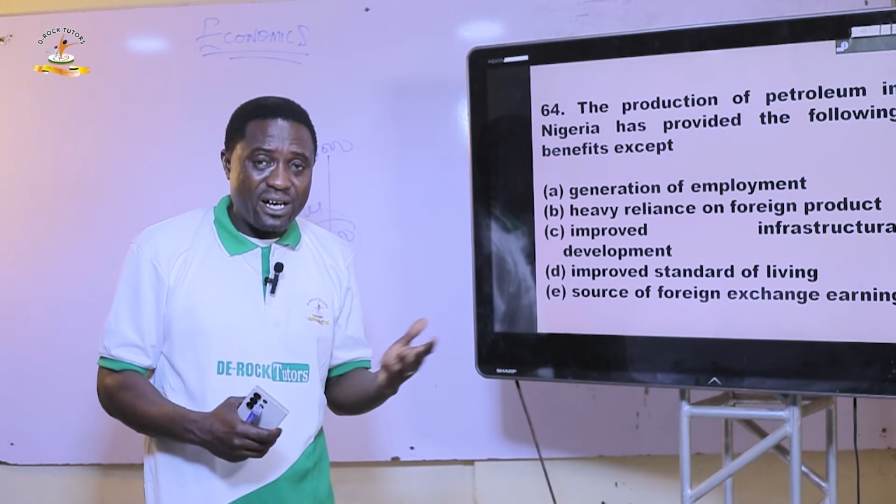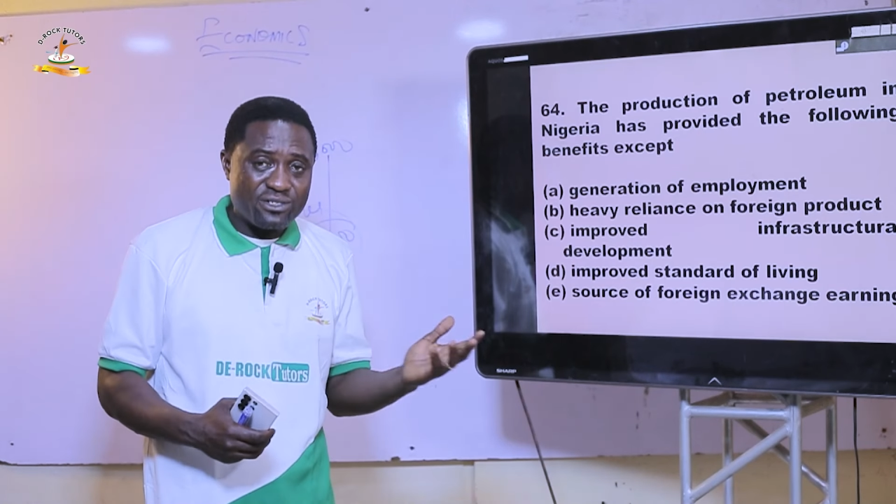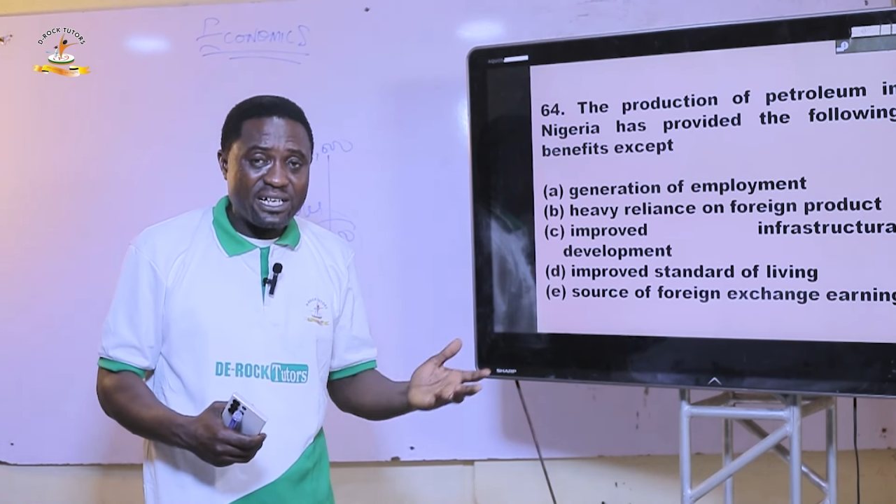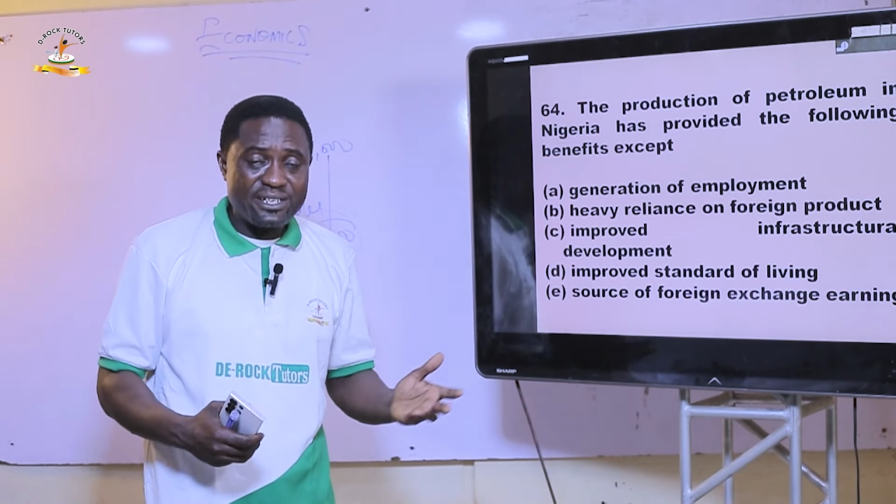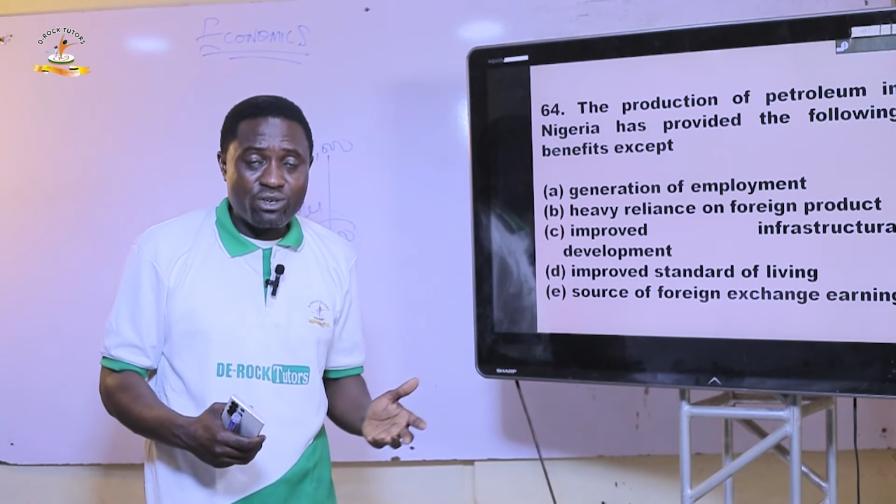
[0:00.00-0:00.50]

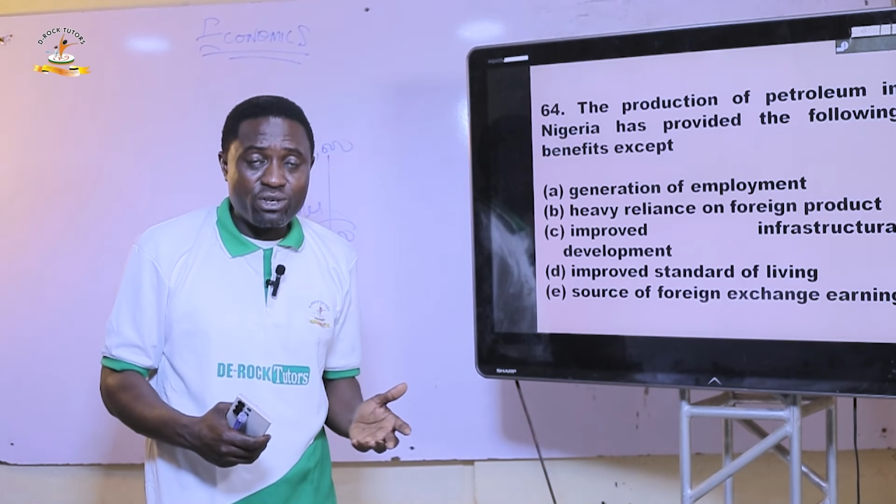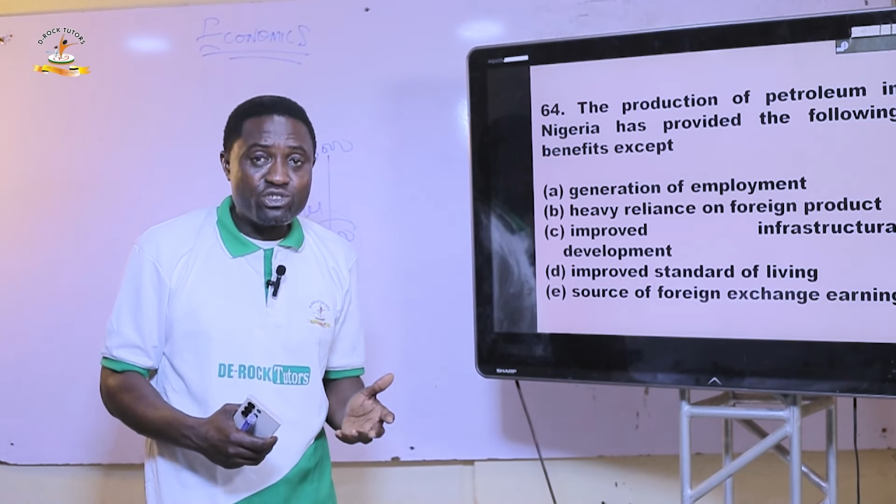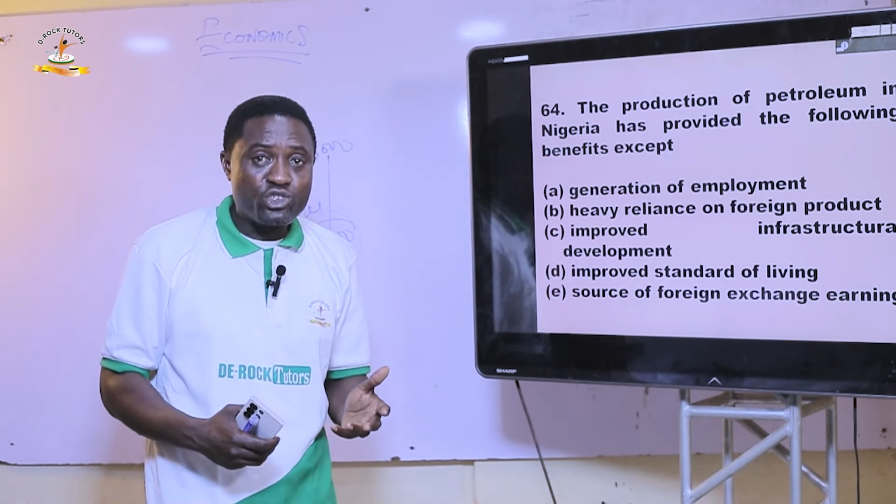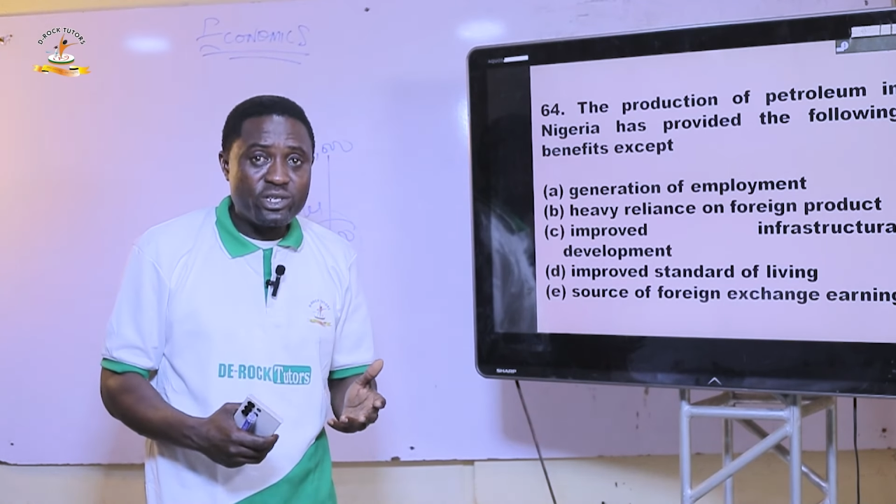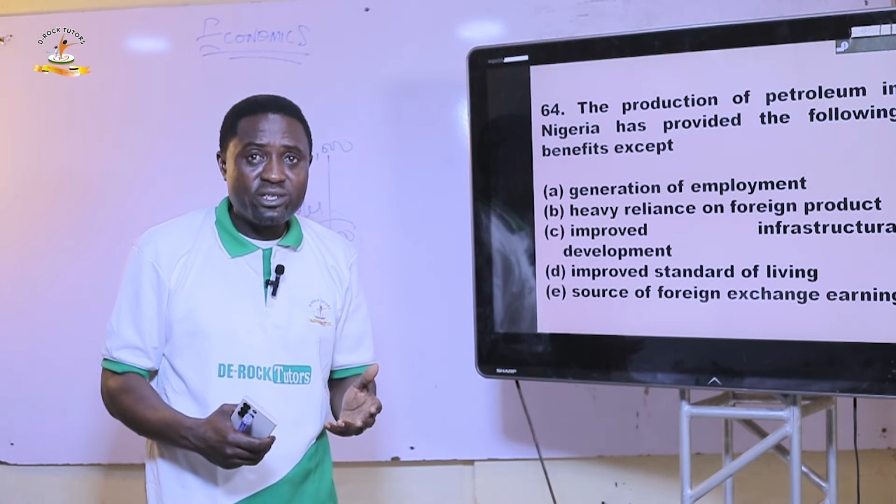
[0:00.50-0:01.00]
outside the
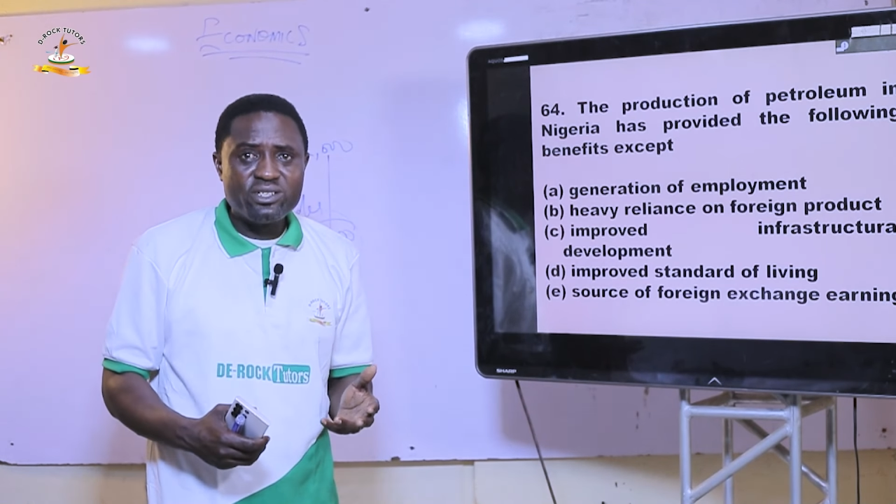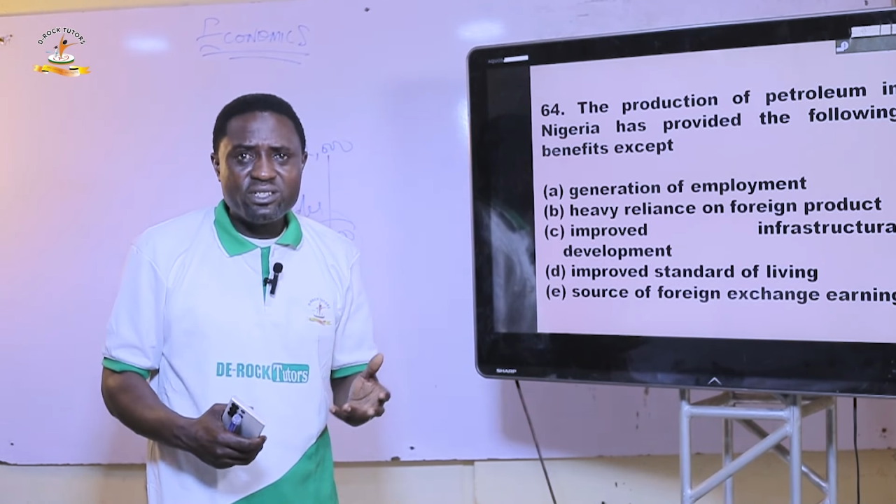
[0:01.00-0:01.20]
country